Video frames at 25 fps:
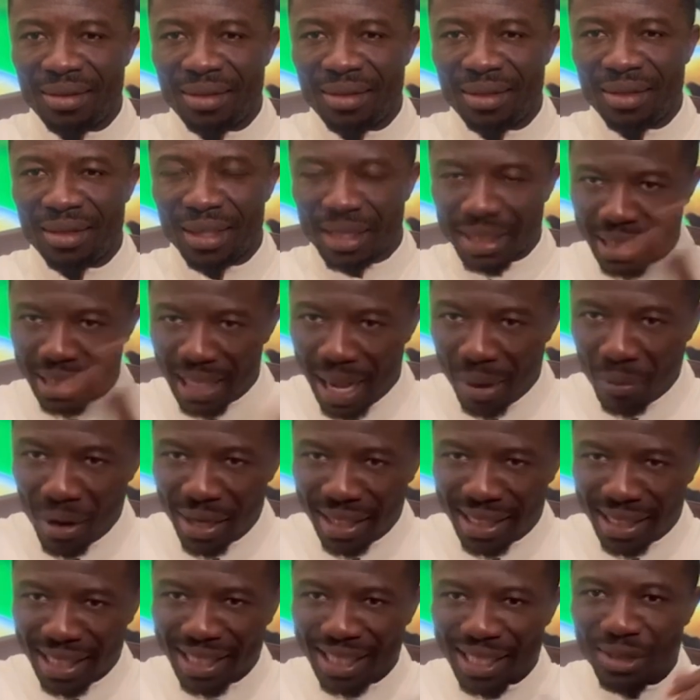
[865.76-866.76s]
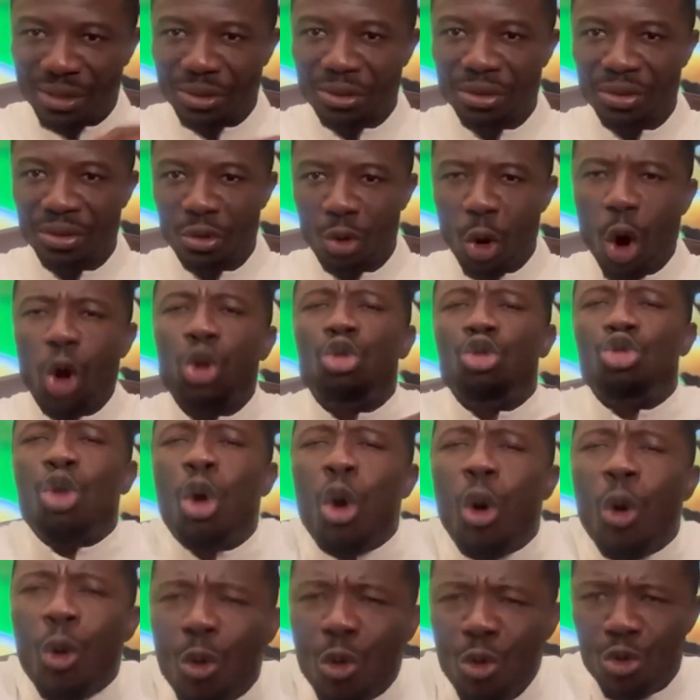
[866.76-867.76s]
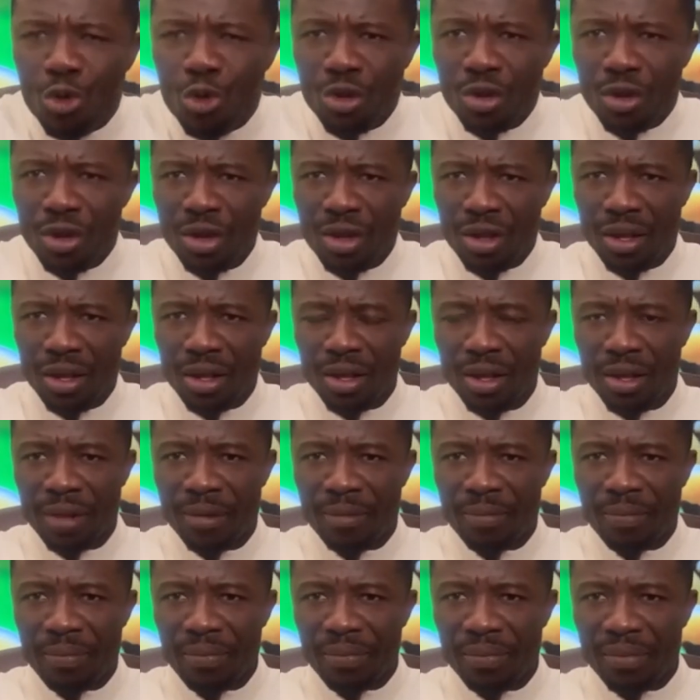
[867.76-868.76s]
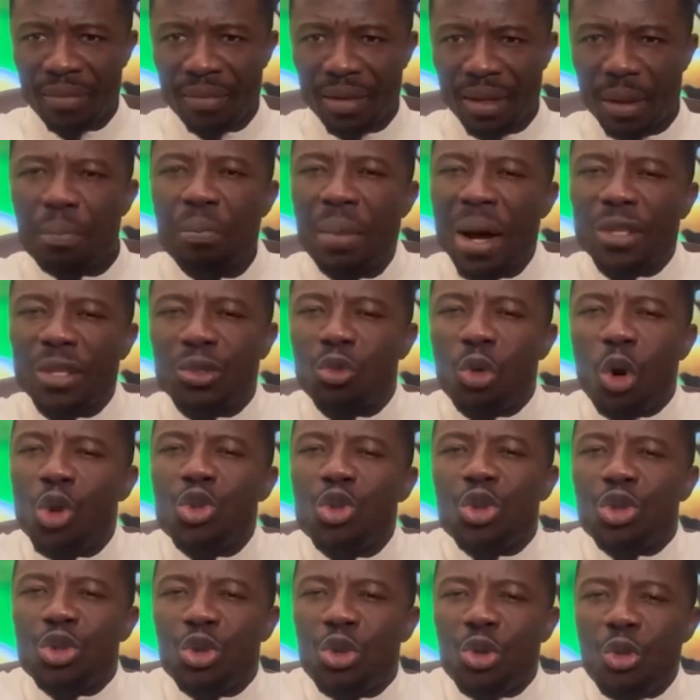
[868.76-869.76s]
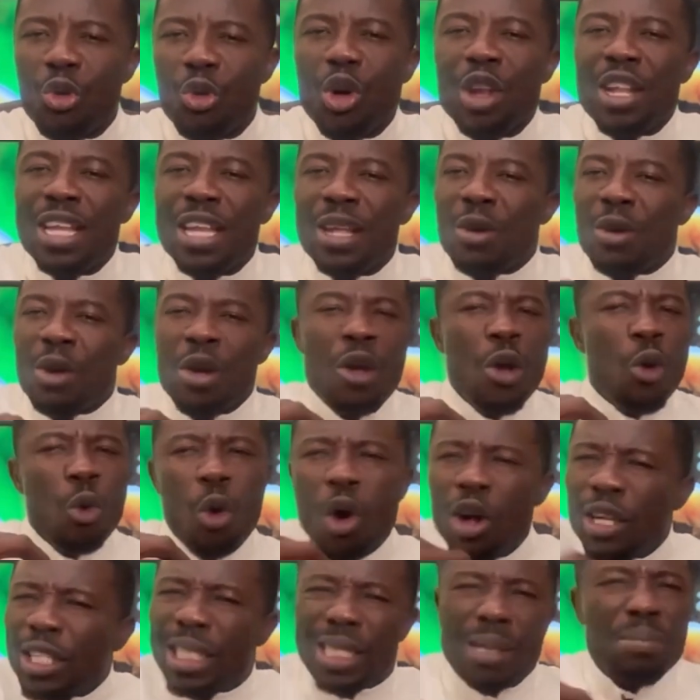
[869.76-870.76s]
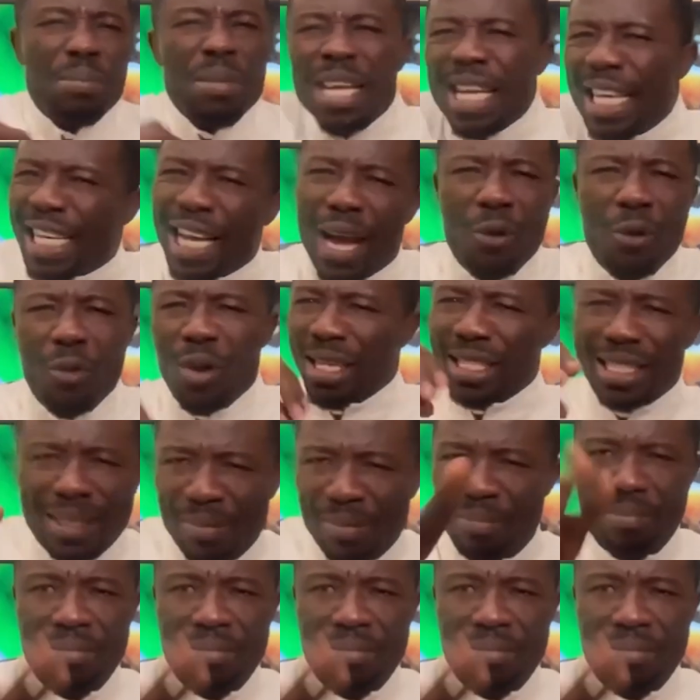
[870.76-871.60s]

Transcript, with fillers: Sabo Tintin or Tall, but Ono won't mean Kawasim.